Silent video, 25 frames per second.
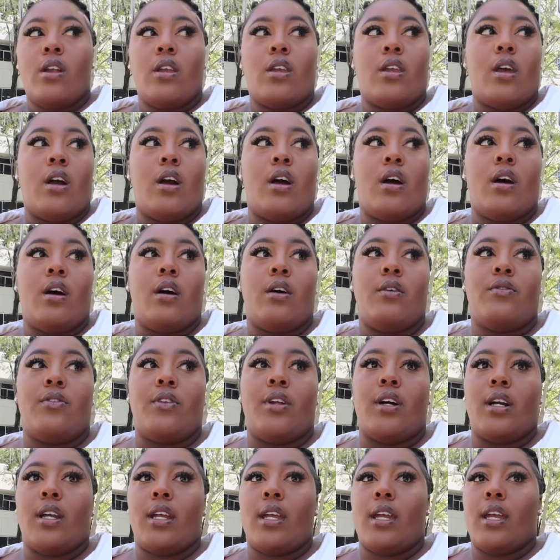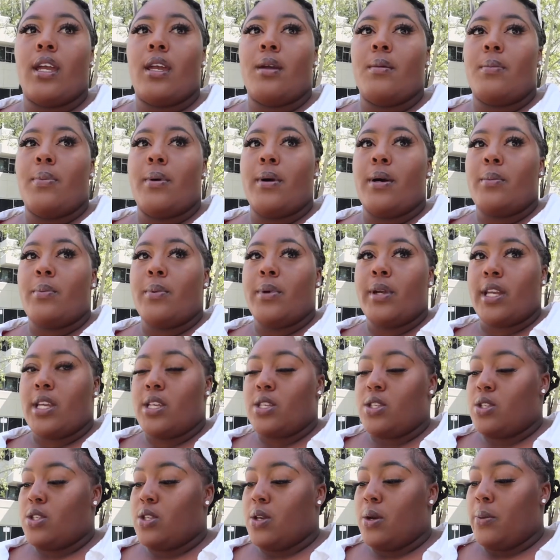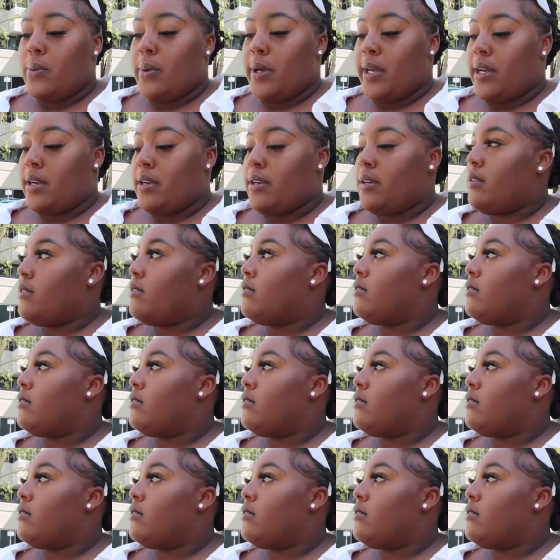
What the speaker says: Y'all, vlogging in public is so weird.